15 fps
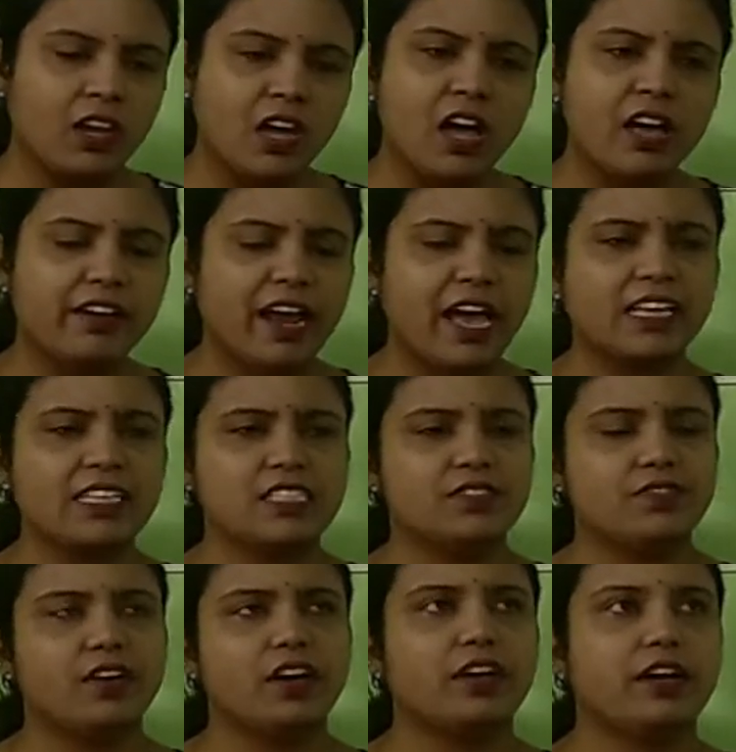are, as
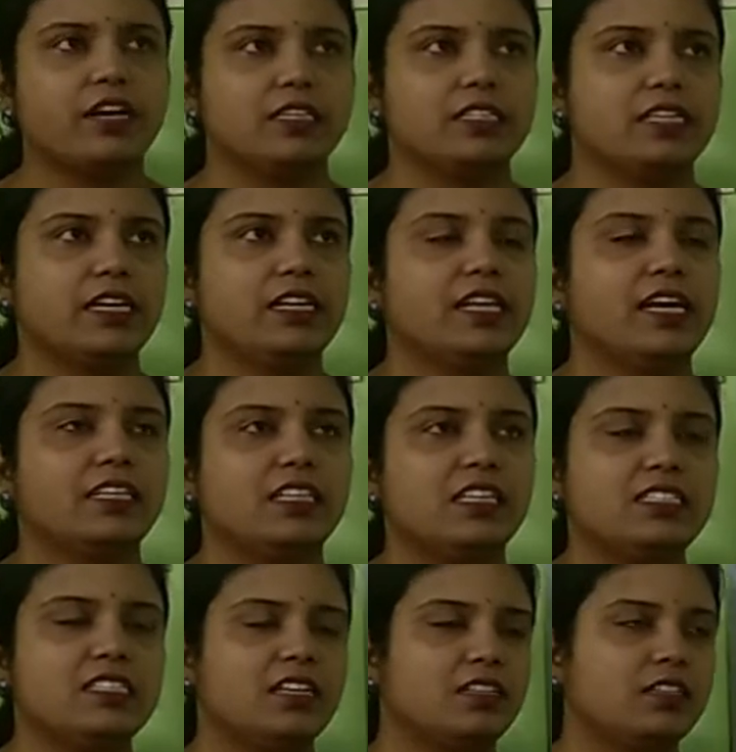far I said that
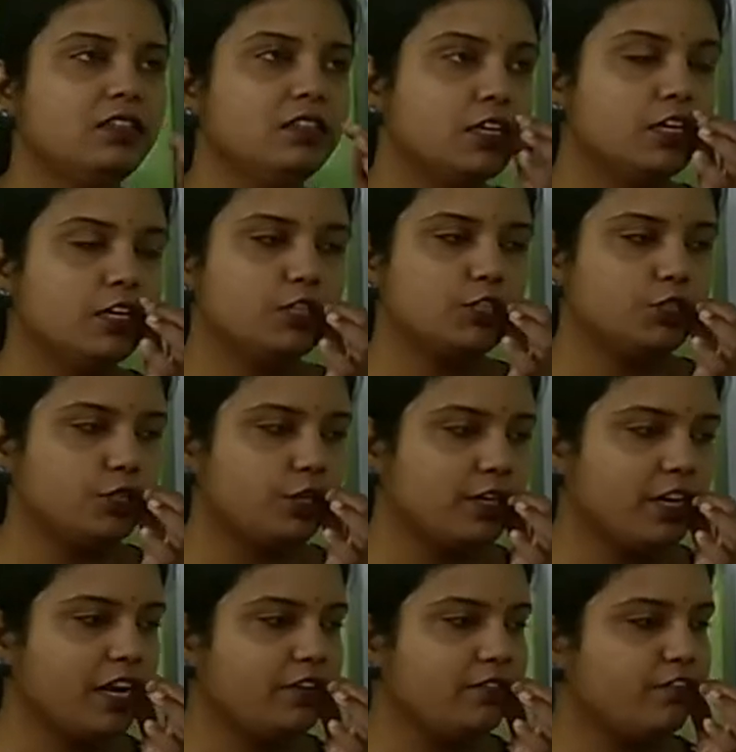these are the
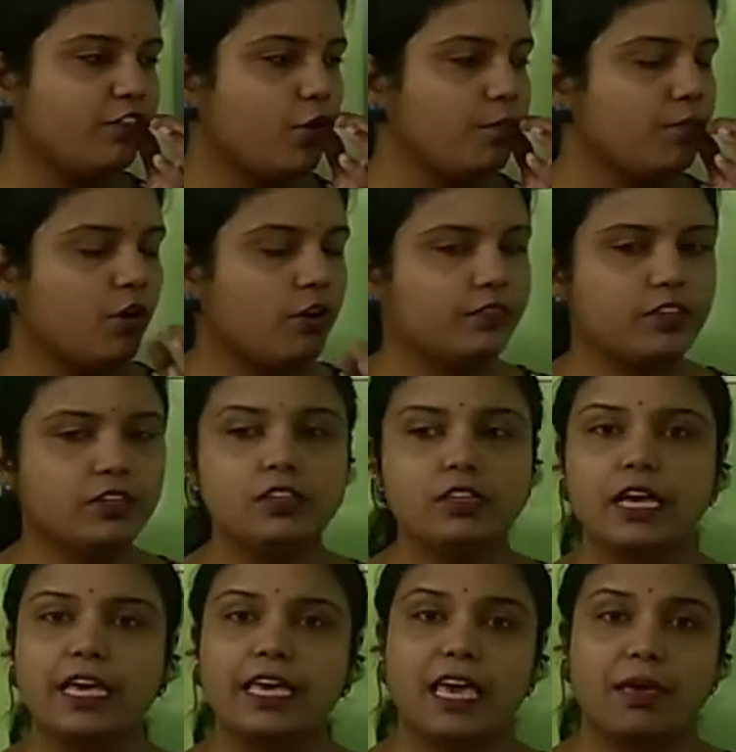shorthand form of the
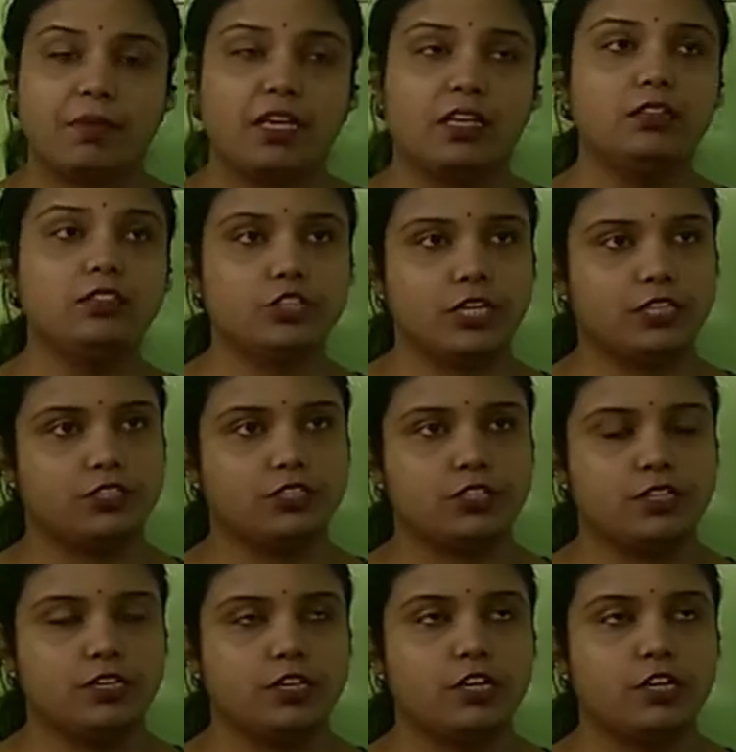chemical change.